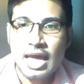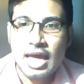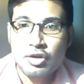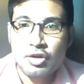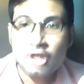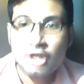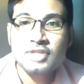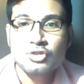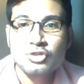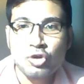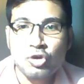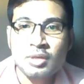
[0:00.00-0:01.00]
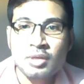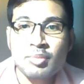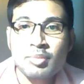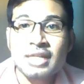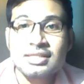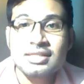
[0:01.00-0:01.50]
not as a loan,
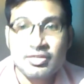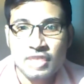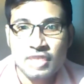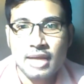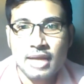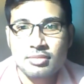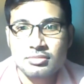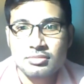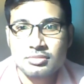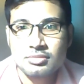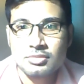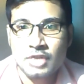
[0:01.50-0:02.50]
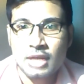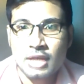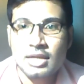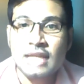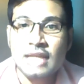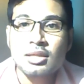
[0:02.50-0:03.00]
but as FDI. Right.
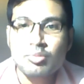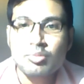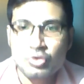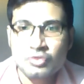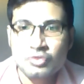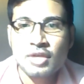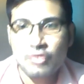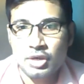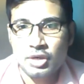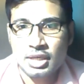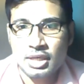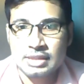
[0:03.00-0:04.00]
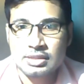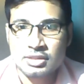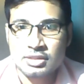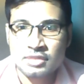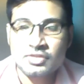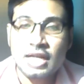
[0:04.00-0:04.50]
And it improved our foreign currency
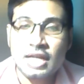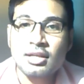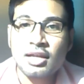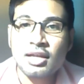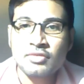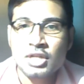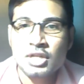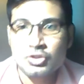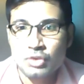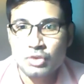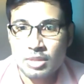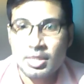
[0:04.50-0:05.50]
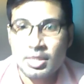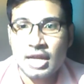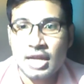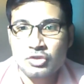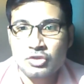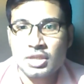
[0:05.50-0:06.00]
reserves and allowed us to repay
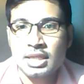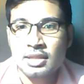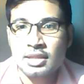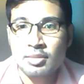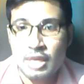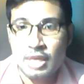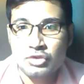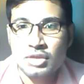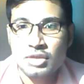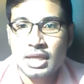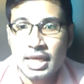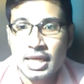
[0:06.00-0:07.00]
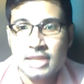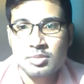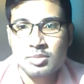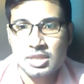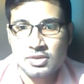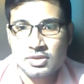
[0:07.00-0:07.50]
actually the maturing
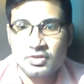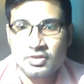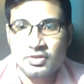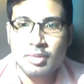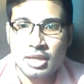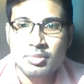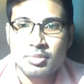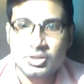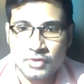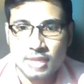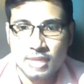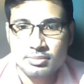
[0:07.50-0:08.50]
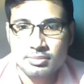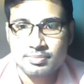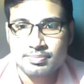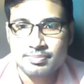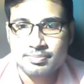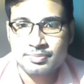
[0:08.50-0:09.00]
ISBs that were coming up as
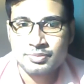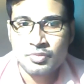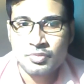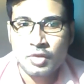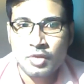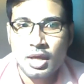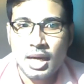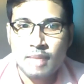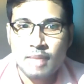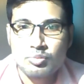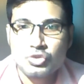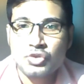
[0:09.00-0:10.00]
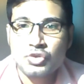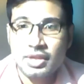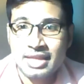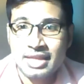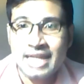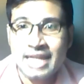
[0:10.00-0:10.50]
well.
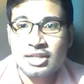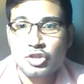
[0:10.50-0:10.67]
So that